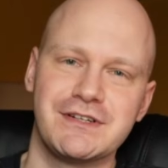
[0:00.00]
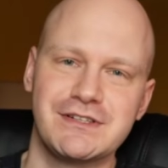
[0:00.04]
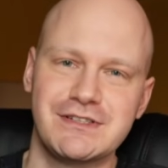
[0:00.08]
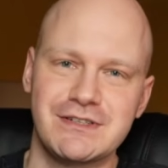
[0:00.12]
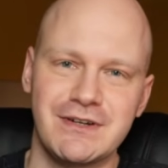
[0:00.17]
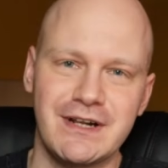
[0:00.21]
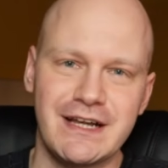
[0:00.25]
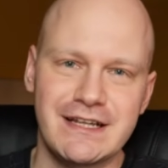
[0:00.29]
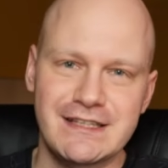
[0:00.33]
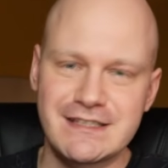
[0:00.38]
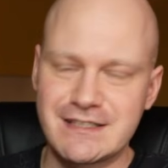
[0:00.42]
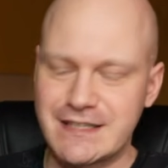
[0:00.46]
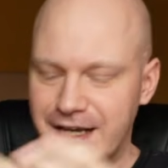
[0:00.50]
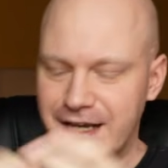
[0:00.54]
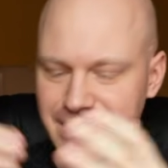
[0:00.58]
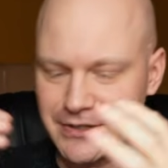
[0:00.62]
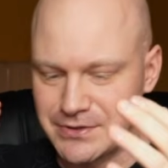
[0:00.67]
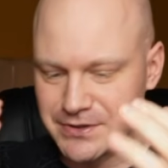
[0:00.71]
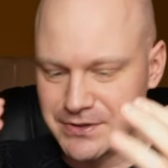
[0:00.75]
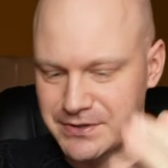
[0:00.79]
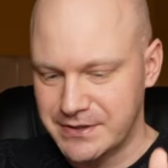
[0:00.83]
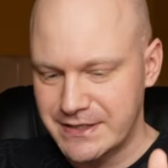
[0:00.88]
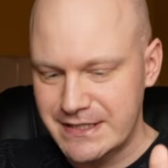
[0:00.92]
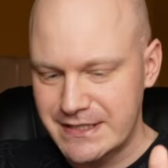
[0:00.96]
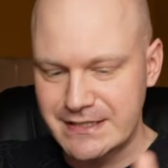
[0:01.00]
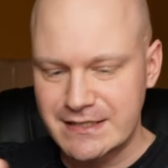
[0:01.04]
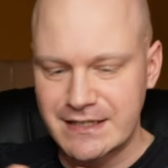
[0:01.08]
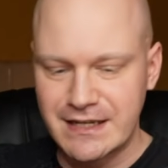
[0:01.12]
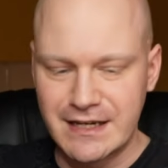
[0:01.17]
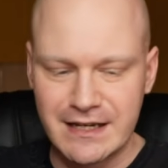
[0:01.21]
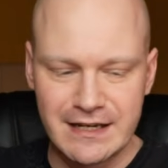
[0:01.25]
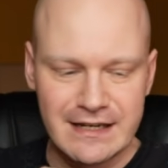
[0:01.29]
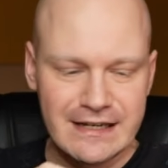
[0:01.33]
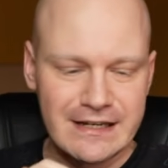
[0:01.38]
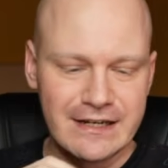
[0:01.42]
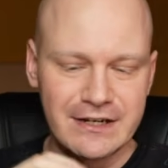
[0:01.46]
So let's say you
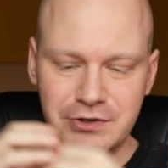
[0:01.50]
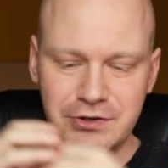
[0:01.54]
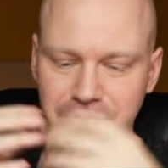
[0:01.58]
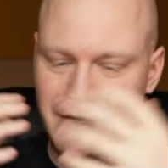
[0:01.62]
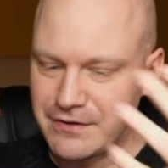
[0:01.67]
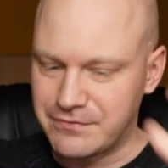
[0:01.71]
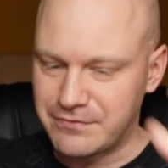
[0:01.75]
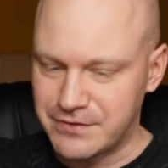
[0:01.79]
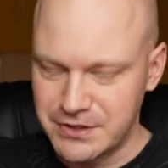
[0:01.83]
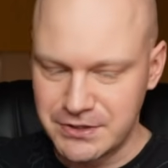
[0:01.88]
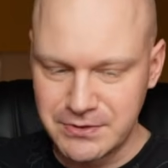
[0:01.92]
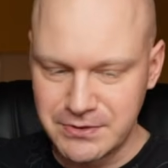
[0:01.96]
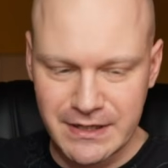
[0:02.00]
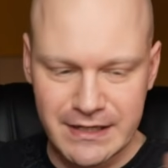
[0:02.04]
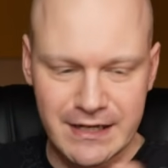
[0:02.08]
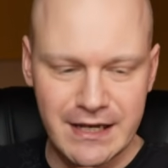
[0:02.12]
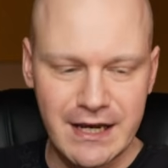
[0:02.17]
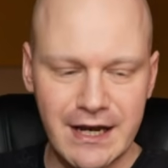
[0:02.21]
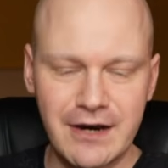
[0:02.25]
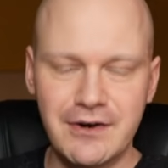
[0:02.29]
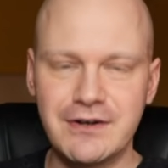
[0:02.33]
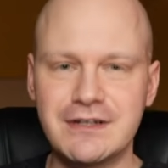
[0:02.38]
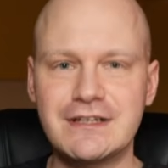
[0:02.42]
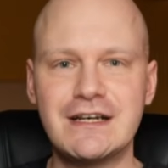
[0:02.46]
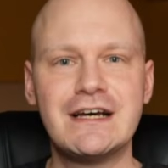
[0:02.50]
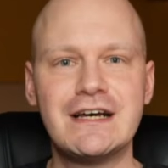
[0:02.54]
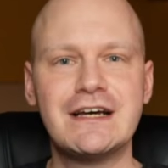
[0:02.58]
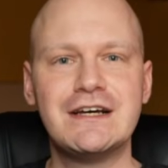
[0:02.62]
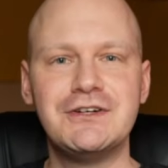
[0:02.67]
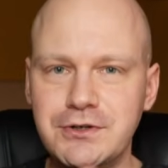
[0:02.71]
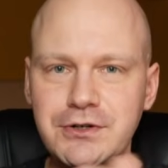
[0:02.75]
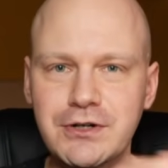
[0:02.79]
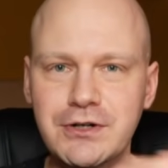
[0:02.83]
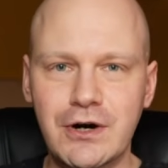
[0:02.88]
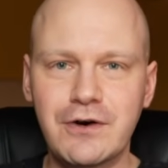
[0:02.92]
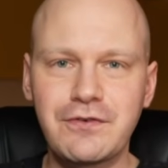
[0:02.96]
register, you have a new account,
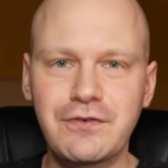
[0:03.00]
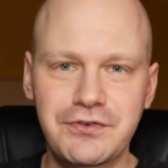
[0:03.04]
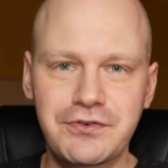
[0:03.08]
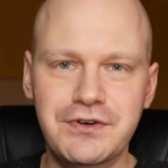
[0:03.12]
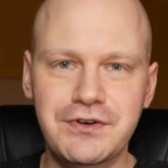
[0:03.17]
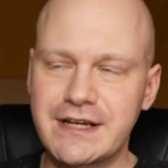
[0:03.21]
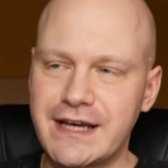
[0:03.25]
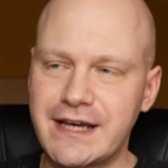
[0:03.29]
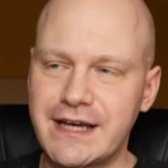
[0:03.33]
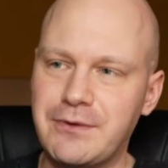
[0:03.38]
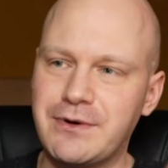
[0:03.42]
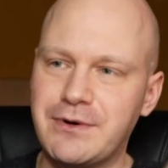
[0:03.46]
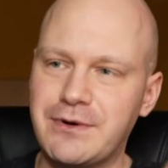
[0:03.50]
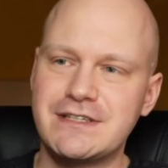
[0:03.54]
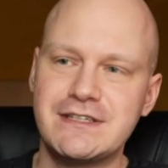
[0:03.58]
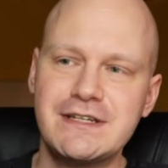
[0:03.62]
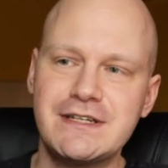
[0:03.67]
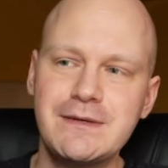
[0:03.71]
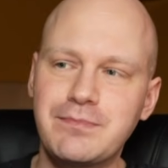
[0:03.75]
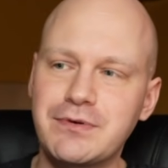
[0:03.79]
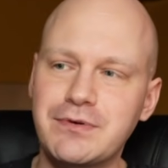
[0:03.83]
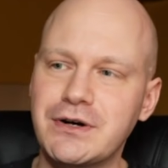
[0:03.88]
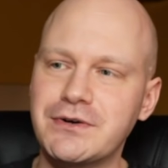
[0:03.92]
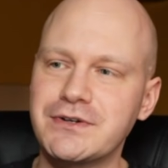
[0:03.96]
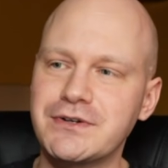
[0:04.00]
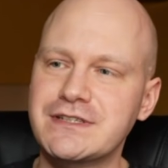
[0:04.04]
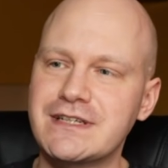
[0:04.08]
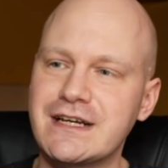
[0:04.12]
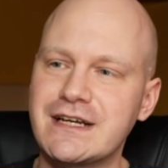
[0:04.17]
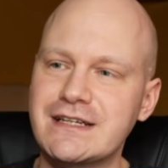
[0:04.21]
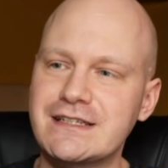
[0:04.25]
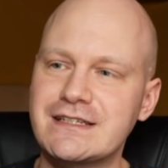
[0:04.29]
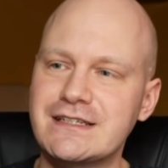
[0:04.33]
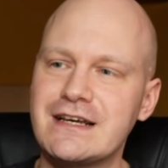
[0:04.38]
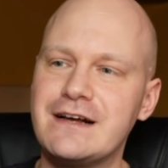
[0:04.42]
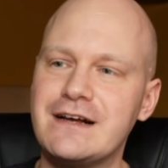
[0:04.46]
you go through the KYC
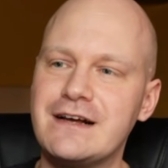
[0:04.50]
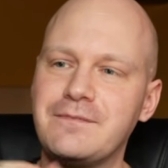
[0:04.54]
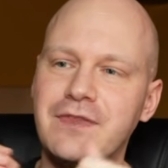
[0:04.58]
process,